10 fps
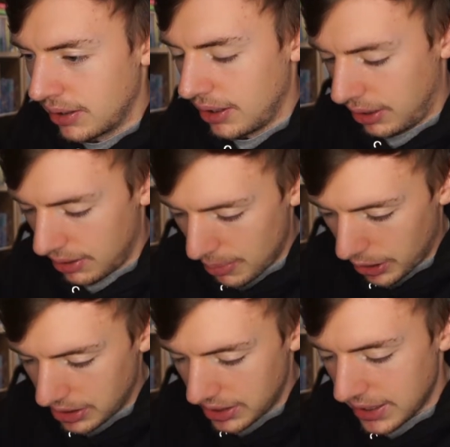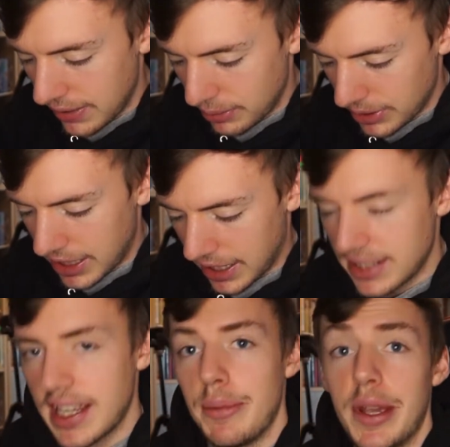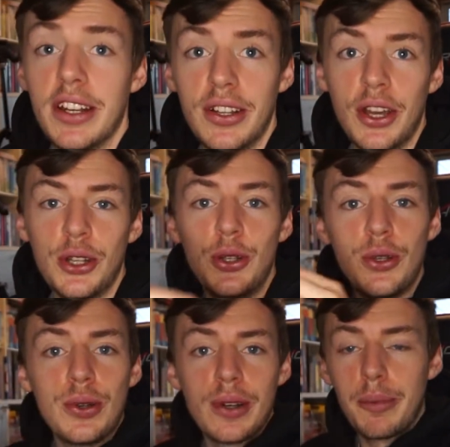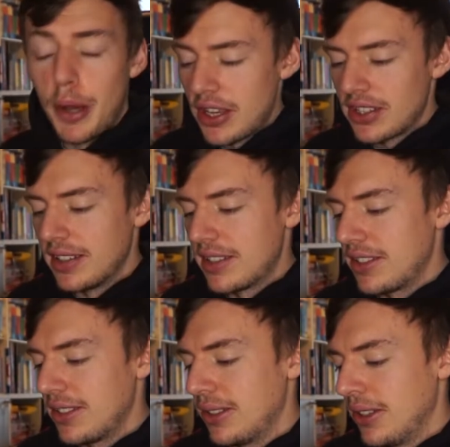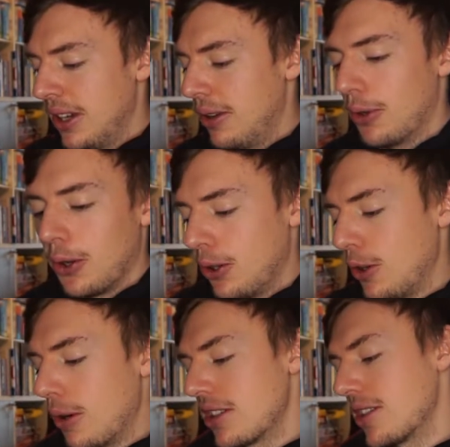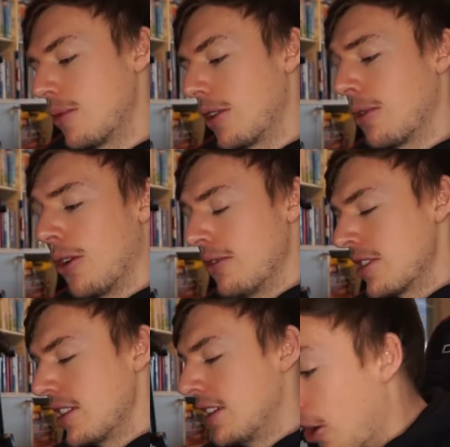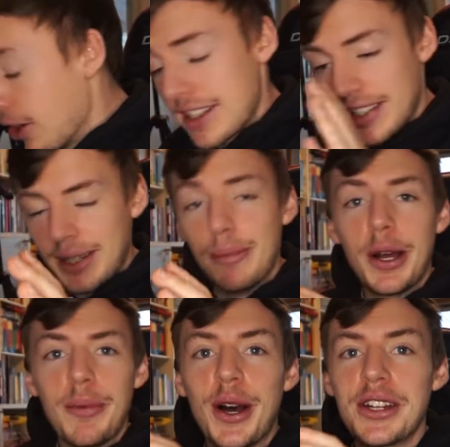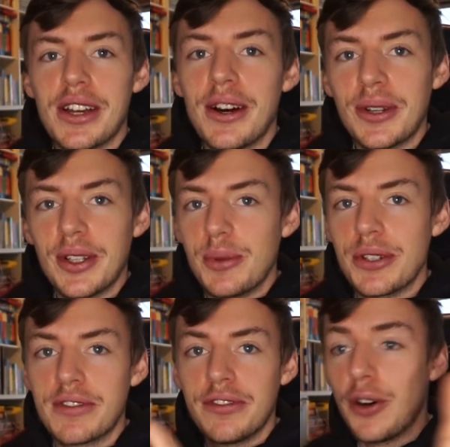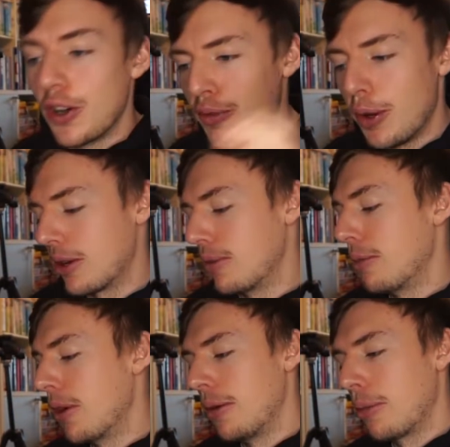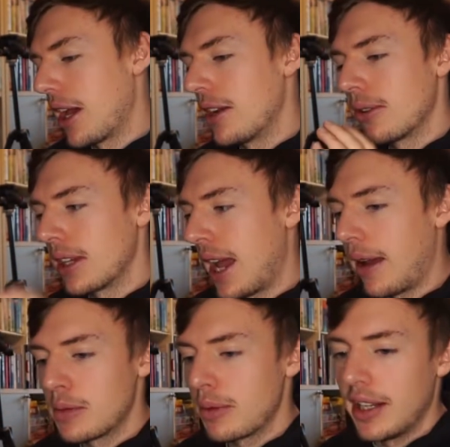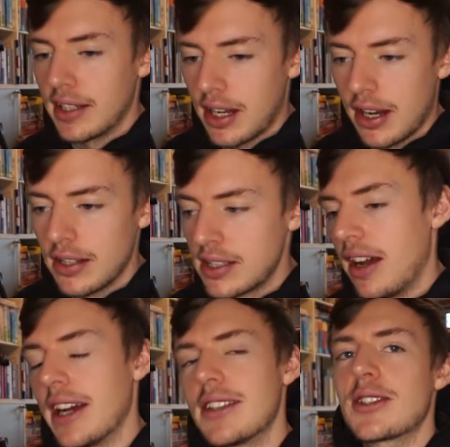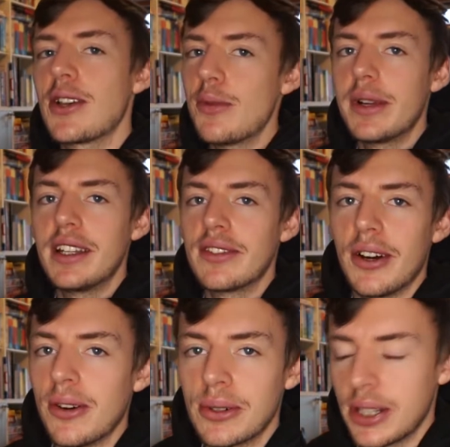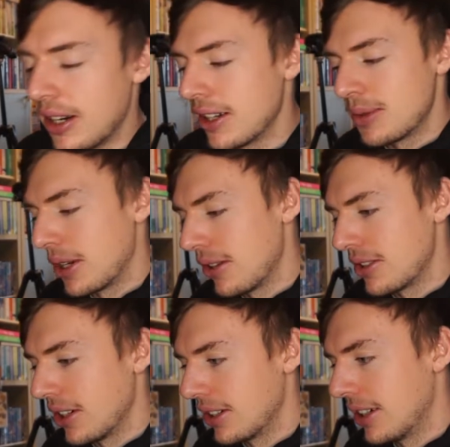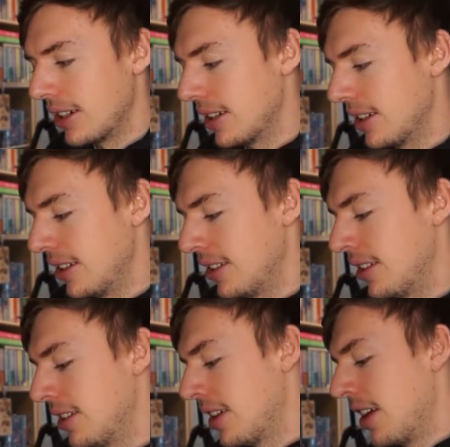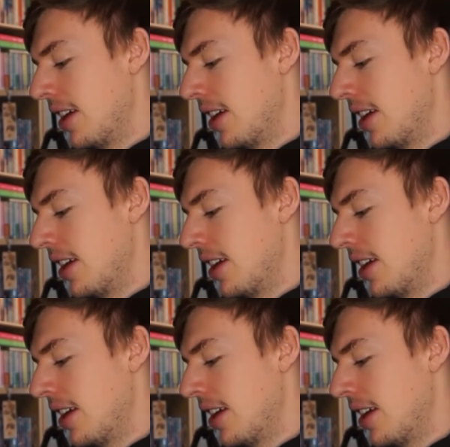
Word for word: you know, a bunch of sleeves, which like I say, being a new person to, well, not a new person to Pokemon, obviously. Honestly, my childhood was full of Pokemon, bro. Playing all the games, playing the cards. I had so many of the old cards when I was younger, and